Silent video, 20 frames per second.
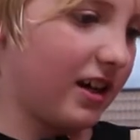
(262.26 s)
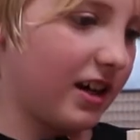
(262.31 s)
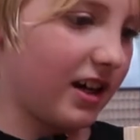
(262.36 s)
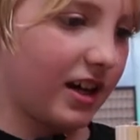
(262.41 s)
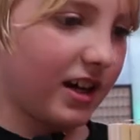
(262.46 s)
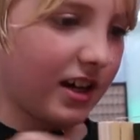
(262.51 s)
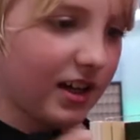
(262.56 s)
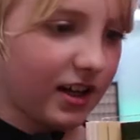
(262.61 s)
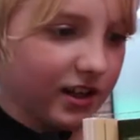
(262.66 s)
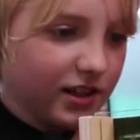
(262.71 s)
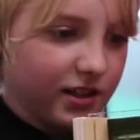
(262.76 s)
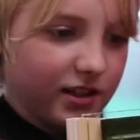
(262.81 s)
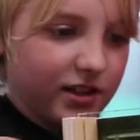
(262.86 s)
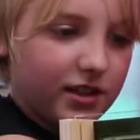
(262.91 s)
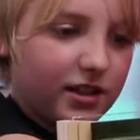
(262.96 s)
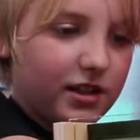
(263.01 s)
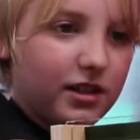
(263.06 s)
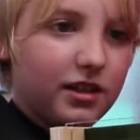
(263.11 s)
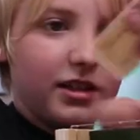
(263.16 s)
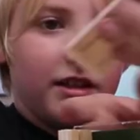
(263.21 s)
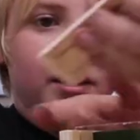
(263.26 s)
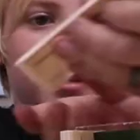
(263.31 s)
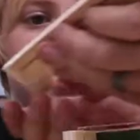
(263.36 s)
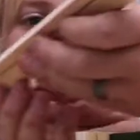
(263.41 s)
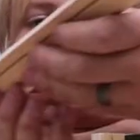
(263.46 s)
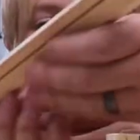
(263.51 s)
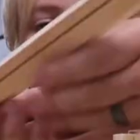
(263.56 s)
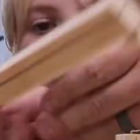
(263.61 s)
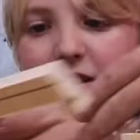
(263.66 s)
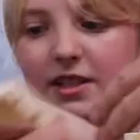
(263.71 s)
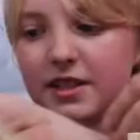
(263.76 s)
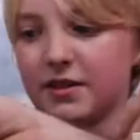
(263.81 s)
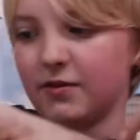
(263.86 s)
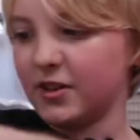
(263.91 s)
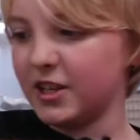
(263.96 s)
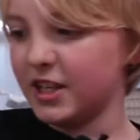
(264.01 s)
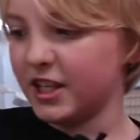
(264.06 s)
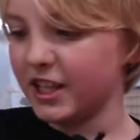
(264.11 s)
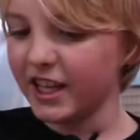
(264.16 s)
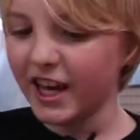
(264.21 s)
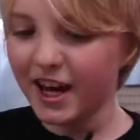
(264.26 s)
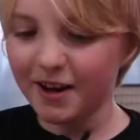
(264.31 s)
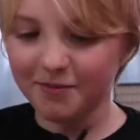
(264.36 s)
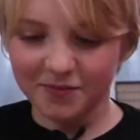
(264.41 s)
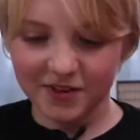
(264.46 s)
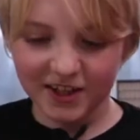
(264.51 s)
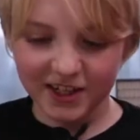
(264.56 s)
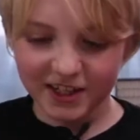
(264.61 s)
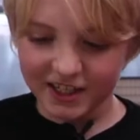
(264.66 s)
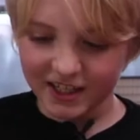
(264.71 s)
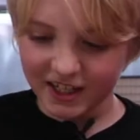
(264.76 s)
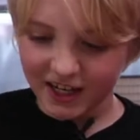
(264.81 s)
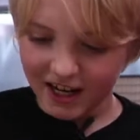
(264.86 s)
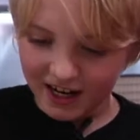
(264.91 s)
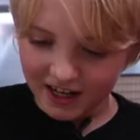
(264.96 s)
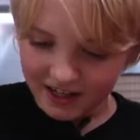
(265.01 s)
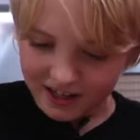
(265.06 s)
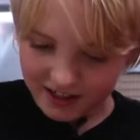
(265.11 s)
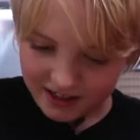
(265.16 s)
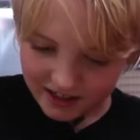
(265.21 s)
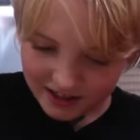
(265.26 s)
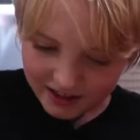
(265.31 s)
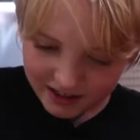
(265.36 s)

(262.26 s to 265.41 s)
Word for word: And yes, we need that piece, Dad.